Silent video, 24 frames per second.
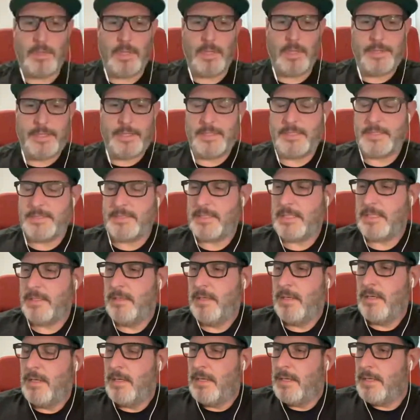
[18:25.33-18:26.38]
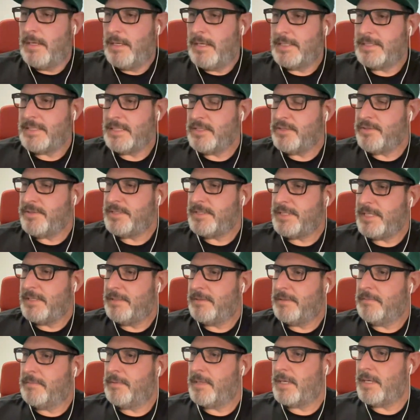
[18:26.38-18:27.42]
think it's
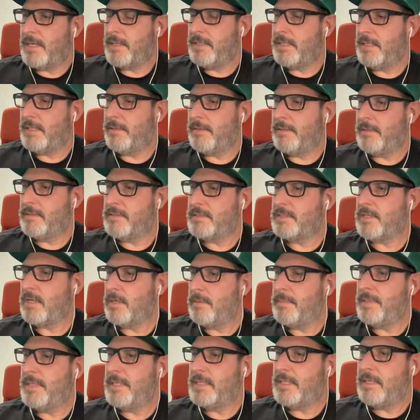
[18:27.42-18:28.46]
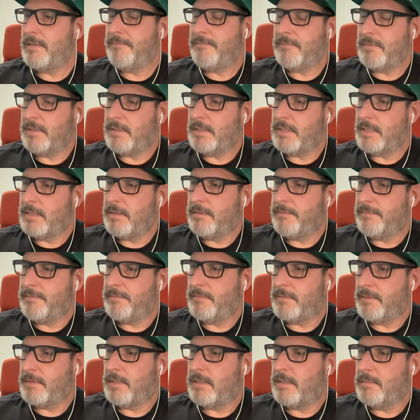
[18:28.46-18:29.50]
interesting that, so many different kind of
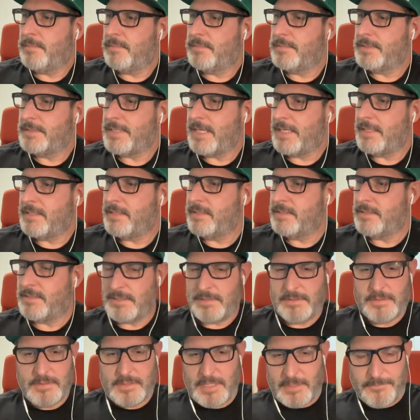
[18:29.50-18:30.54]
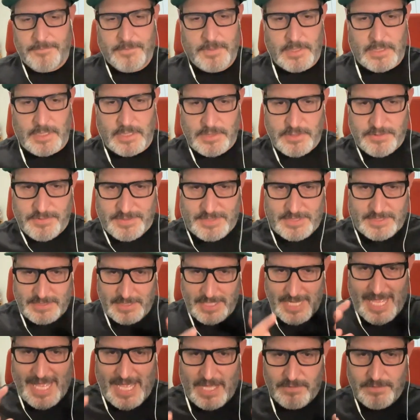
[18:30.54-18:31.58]
global standards in different countries. It's
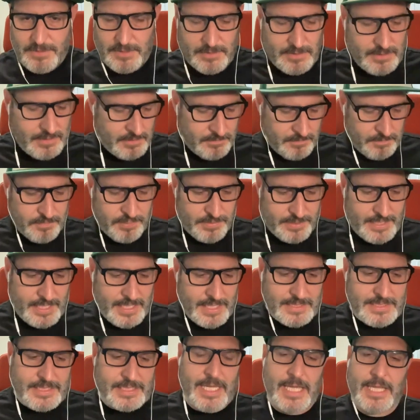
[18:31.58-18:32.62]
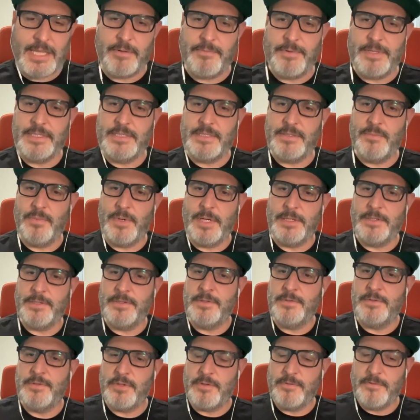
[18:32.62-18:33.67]
like, how do you, bringing it together into
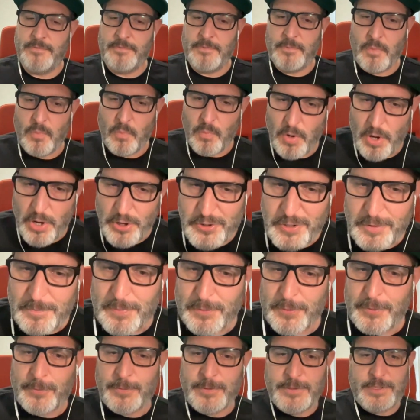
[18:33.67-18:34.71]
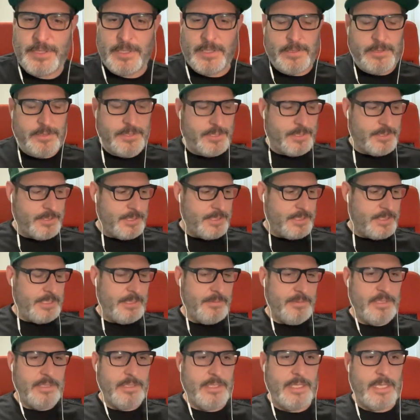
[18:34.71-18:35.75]
one sort of workable solution just
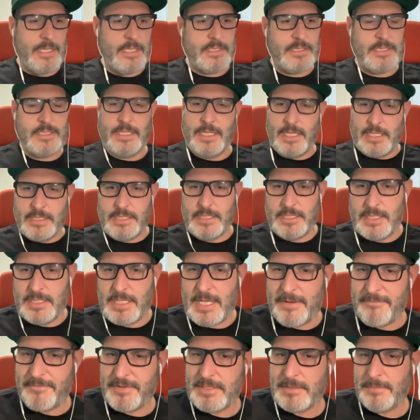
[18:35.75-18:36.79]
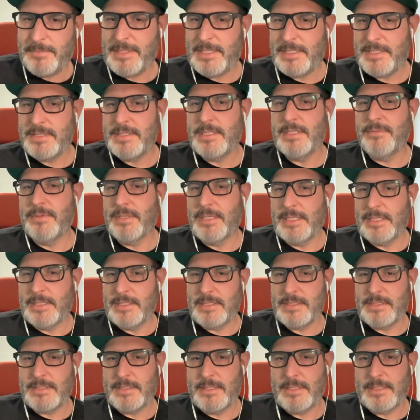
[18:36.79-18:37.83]
seems like it's an inevitability, really,
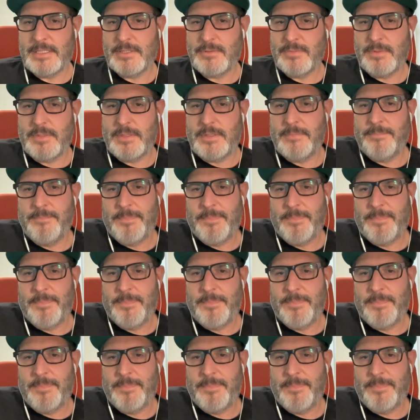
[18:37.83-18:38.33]
doesn't it? That's what